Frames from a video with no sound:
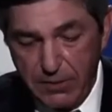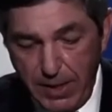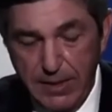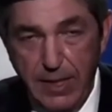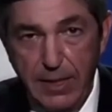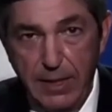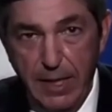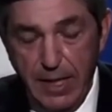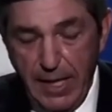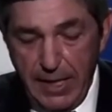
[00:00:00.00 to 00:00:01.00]
spending
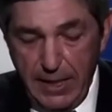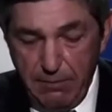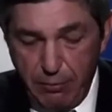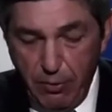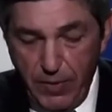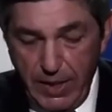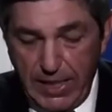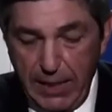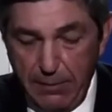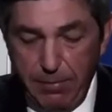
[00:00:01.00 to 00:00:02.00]
and improving
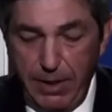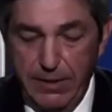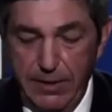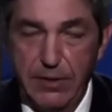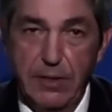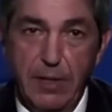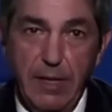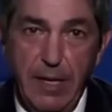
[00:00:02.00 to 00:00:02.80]
our capabilities.